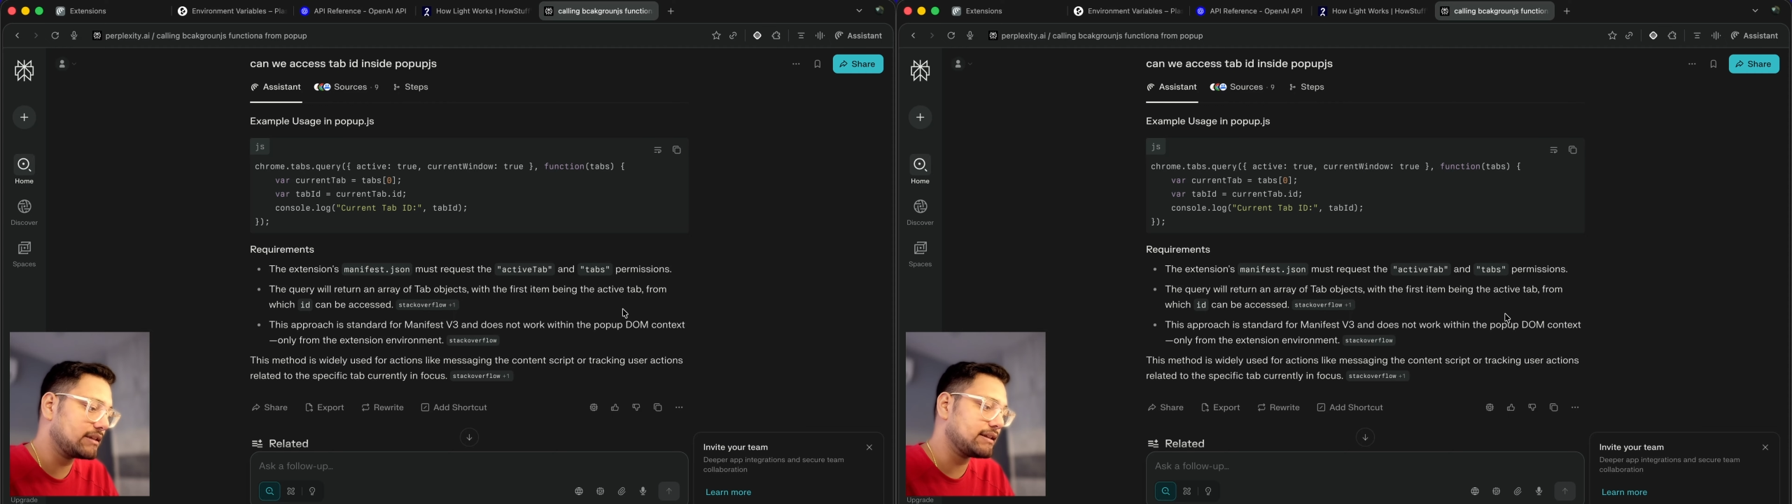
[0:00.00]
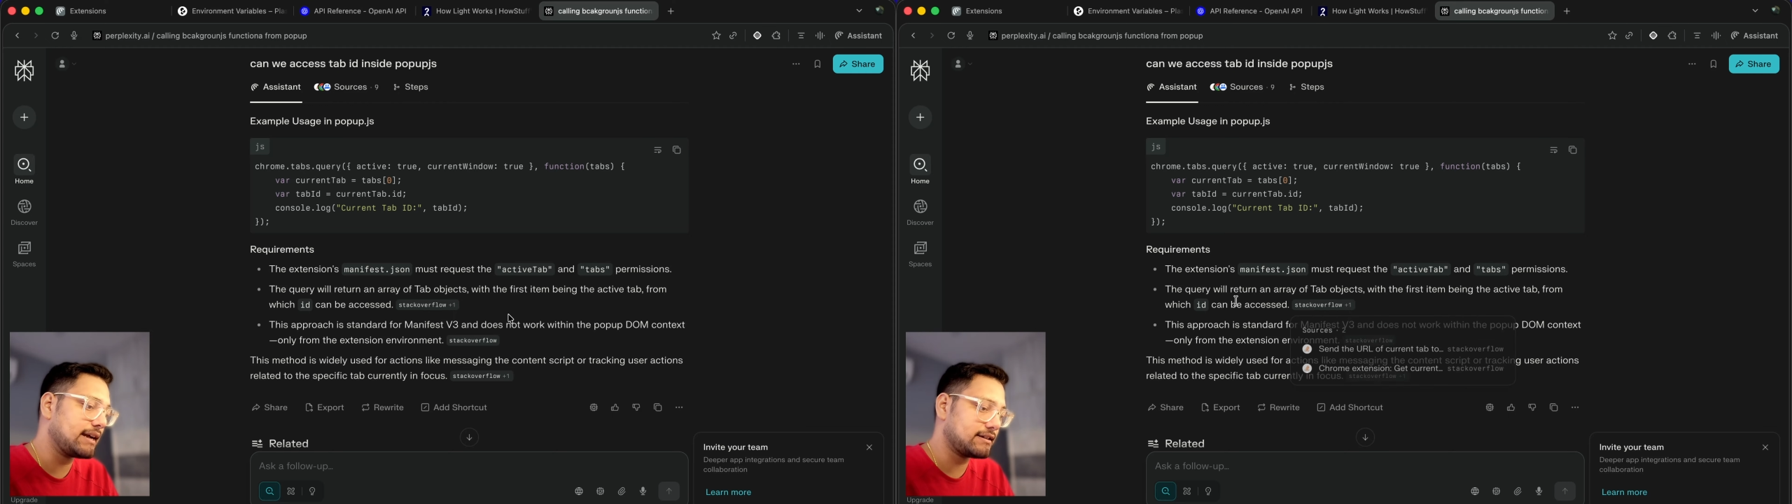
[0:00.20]

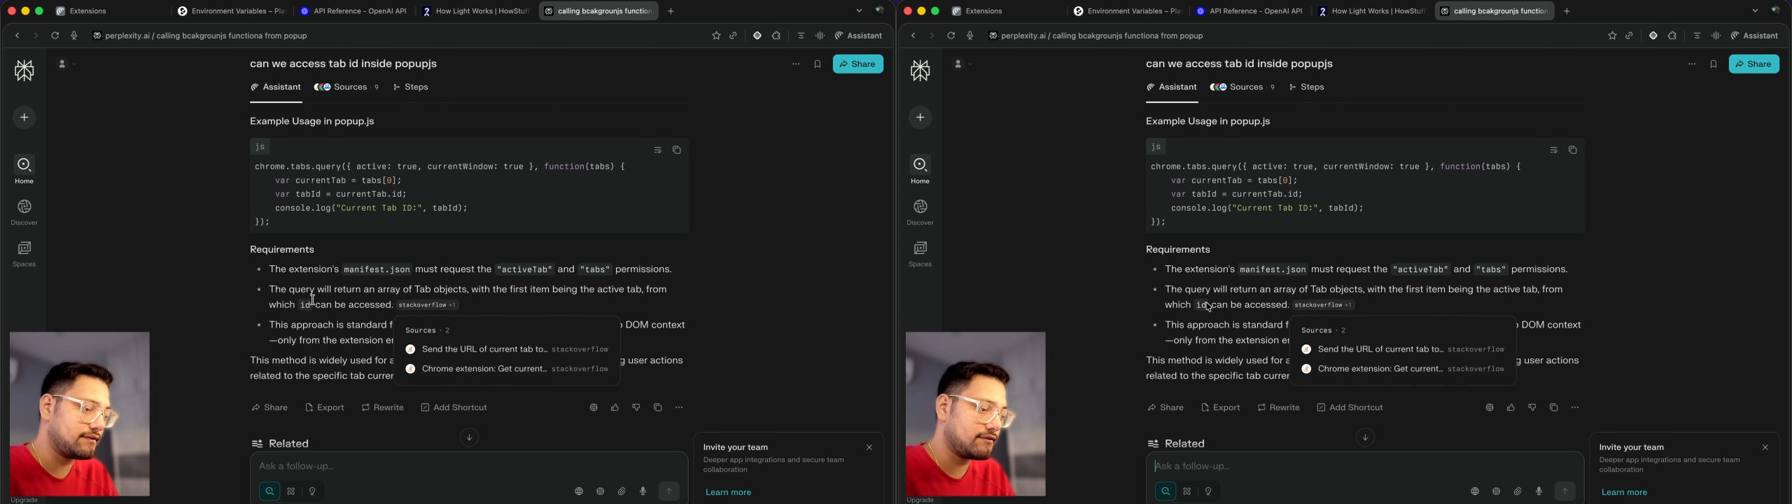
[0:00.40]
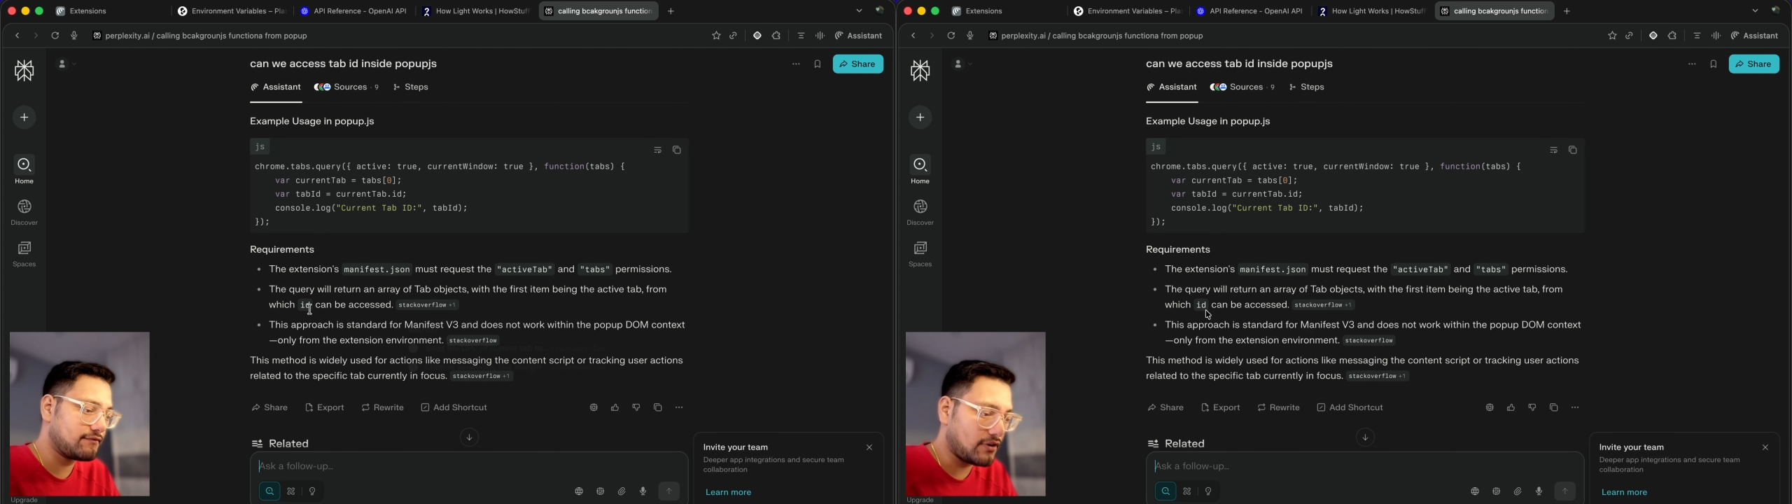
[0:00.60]
activity
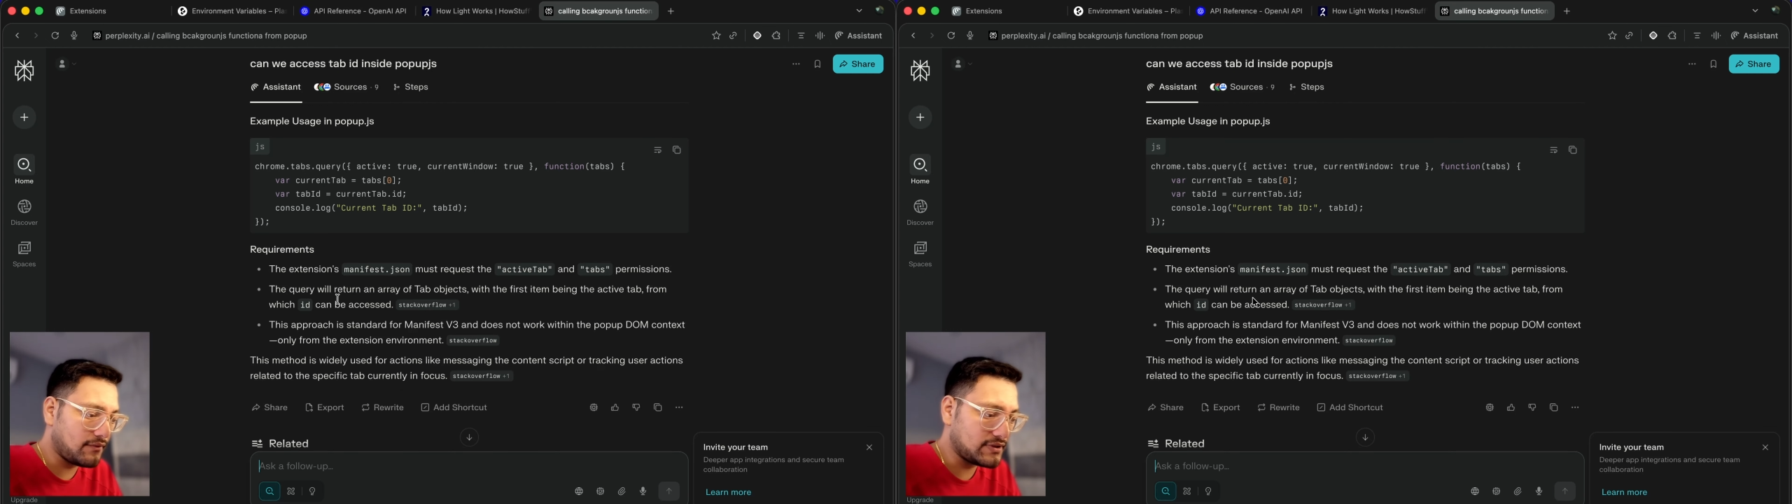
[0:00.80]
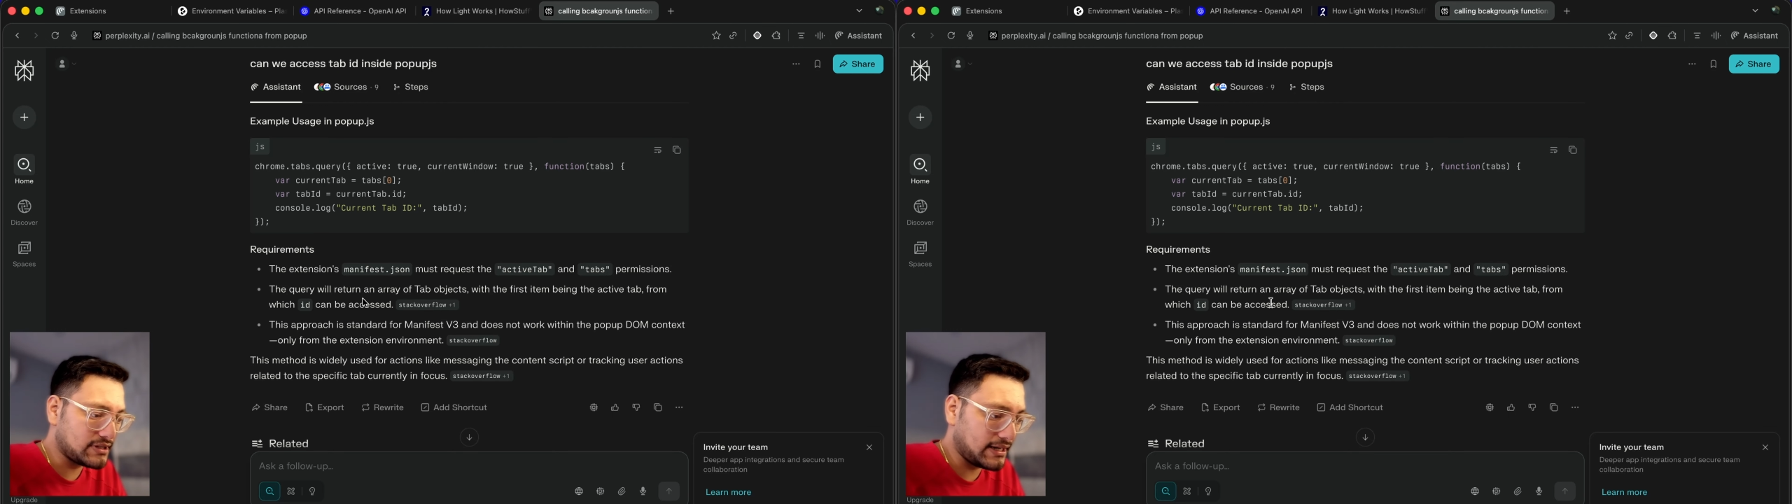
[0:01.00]
from
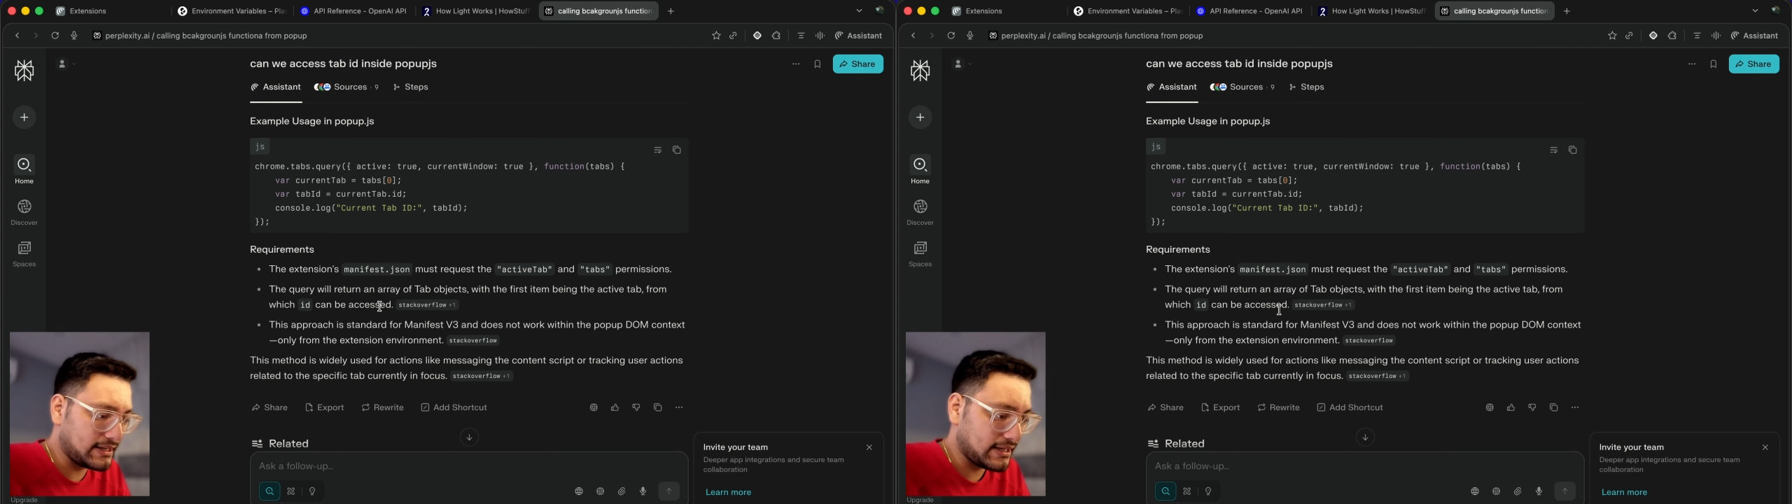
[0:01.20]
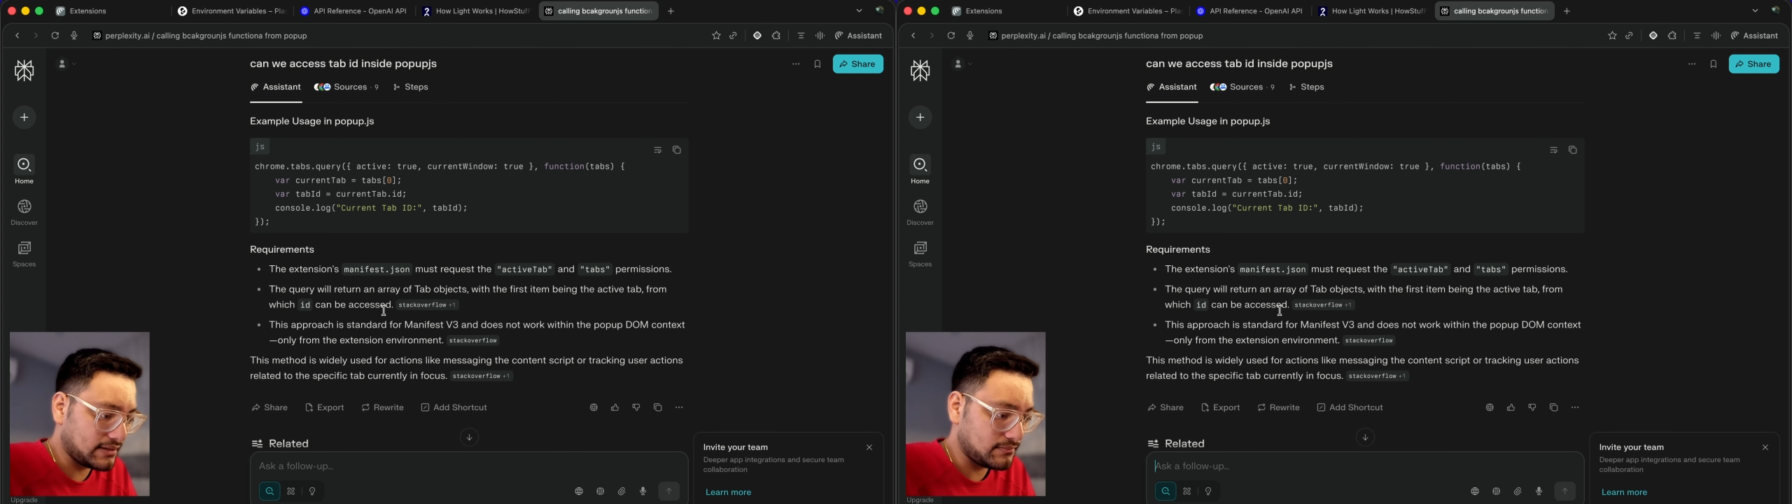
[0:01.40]
which ID
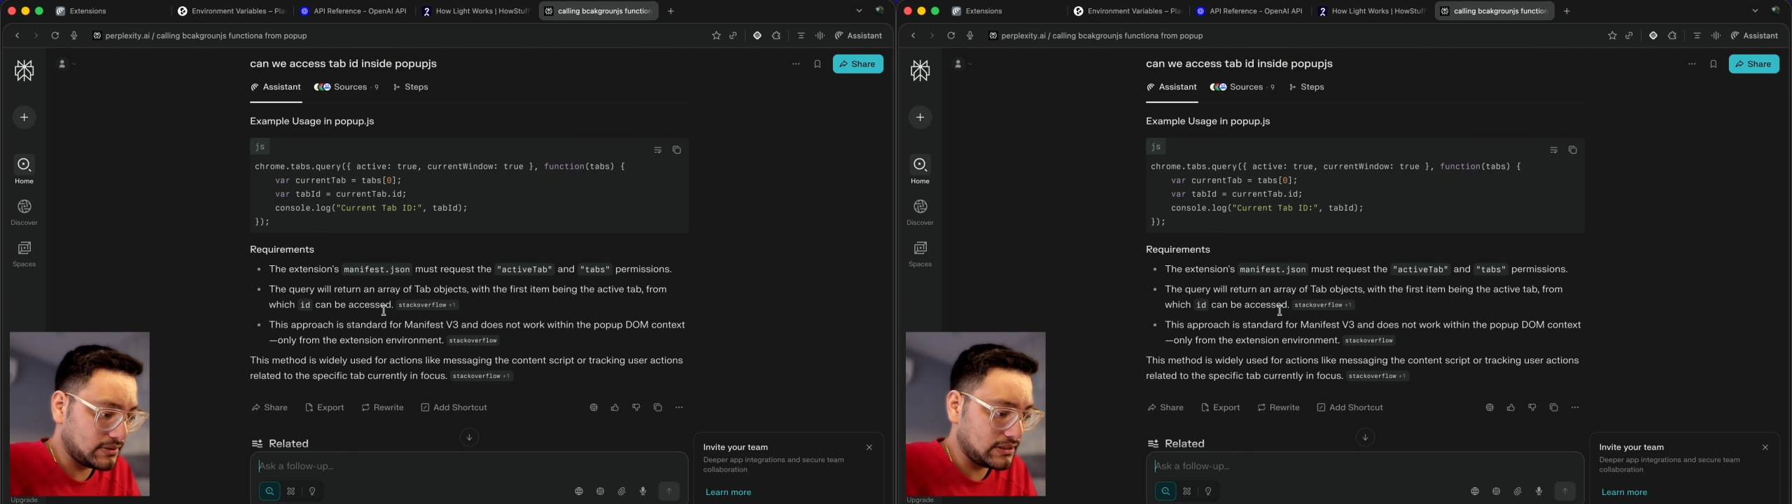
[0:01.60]
can be